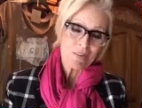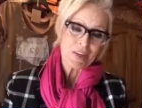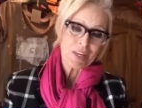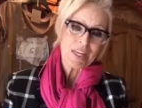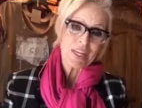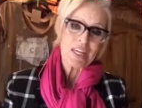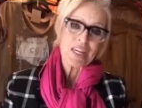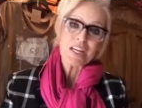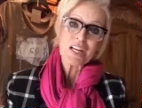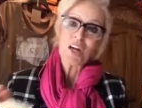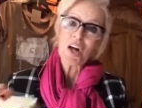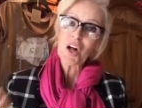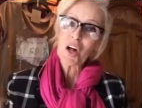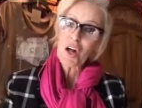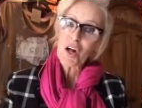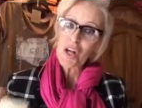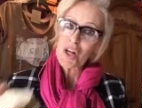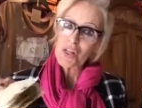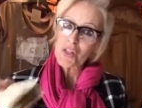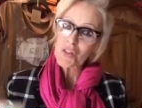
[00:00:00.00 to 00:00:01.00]
He
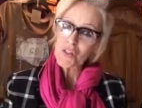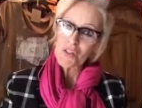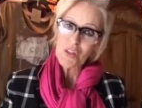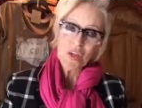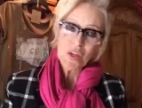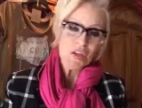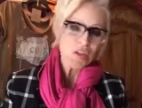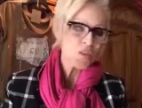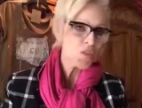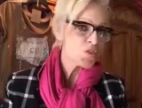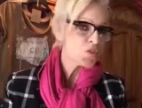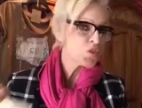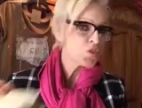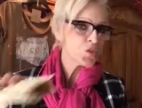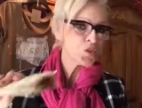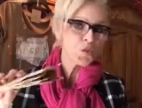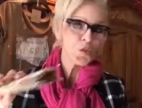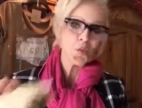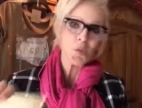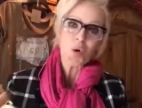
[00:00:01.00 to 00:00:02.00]
calls us
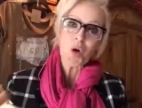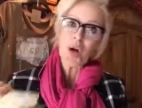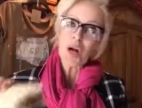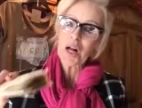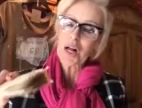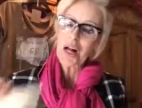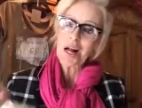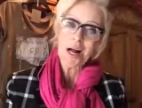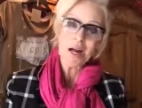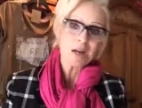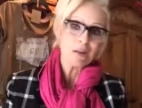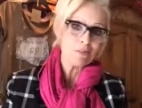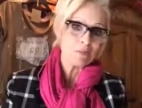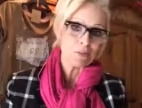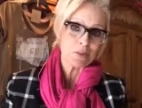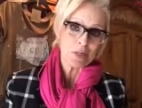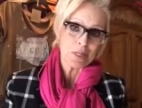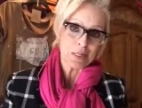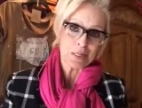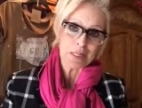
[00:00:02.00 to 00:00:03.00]
to walk
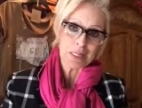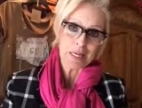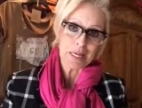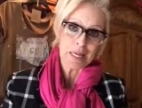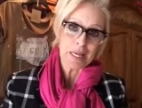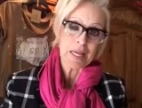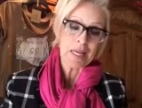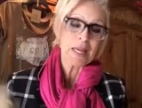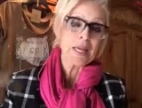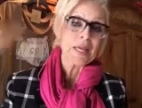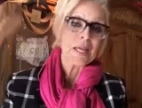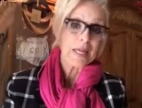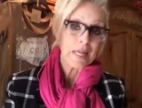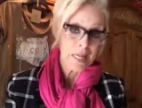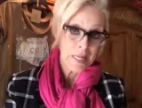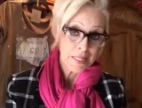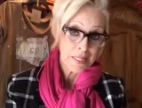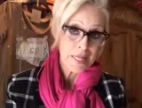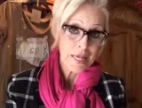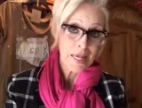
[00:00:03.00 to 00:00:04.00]
confidently
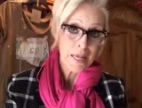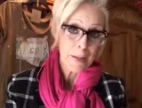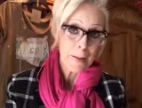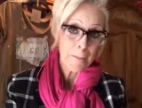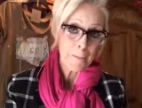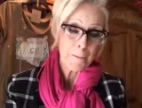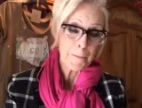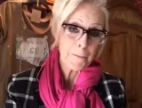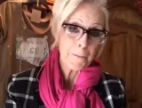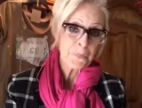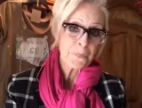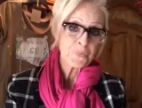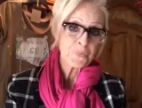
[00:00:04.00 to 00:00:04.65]
in Him,